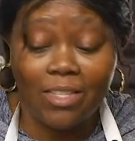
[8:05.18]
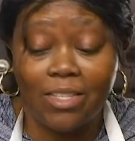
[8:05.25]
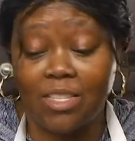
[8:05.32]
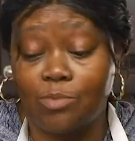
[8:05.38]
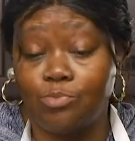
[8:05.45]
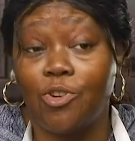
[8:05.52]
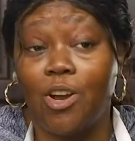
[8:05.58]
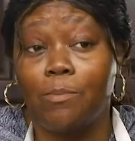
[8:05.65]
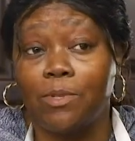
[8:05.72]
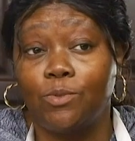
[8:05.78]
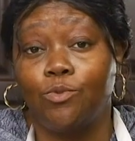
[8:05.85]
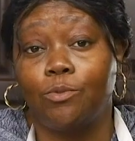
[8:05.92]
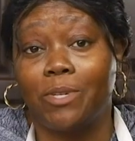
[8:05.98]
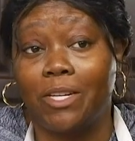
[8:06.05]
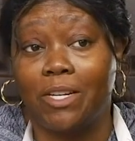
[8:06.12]
this probably
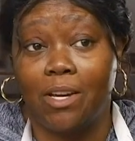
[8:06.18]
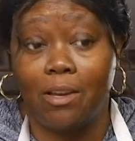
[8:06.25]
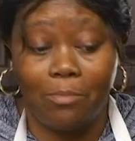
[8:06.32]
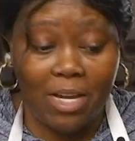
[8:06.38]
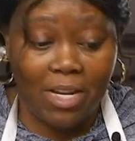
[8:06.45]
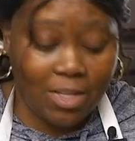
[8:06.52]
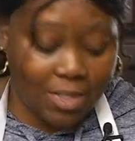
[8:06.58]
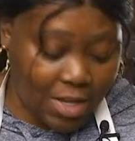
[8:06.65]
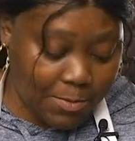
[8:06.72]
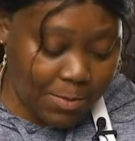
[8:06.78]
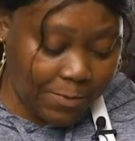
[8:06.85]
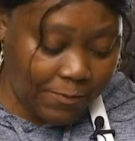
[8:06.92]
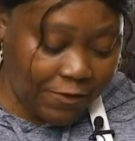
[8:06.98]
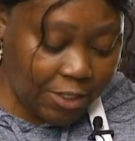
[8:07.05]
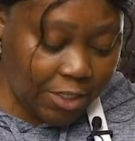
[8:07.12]
will be done by the time
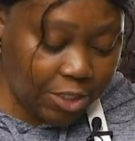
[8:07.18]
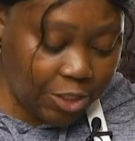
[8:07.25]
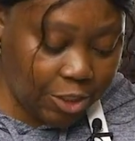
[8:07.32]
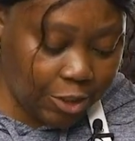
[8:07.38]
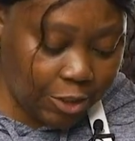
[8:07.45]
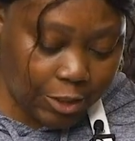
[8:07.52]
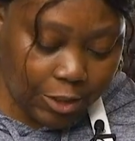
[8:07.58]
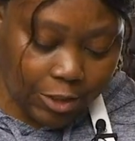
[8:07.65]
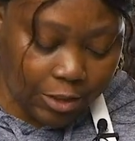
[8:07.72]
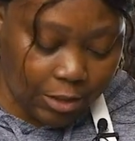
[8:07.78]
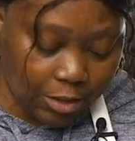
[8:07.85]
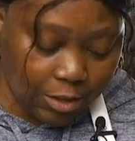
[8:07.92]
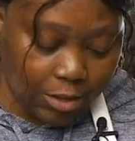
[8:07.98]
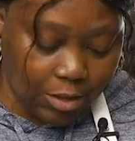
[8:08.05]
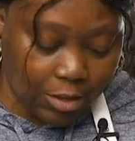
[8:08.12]
I'm finished
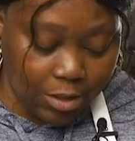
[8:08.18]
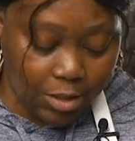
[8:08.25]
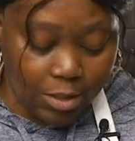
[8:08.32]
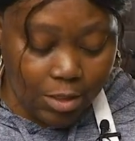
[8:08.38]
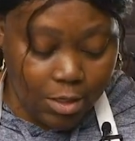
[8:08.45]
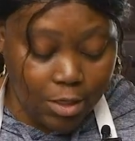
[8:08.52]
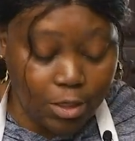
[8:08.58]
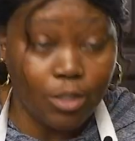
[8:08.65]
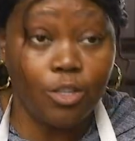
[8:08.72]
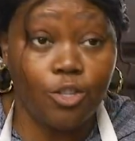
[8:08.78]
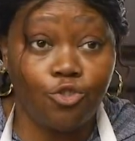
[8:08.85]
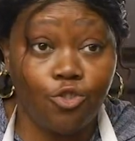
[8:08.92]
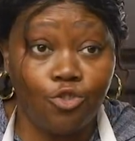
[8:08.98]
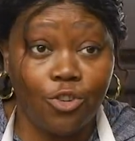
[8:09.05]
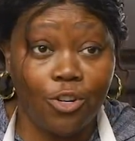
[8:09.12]
the
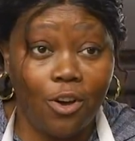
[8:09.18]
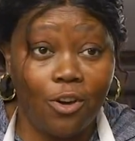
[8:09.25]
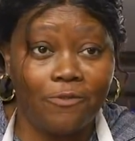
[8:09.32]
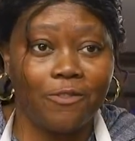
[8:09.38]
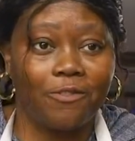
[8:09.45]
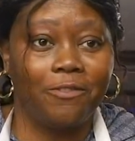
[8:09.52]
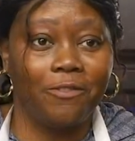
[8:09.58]
stroganoff.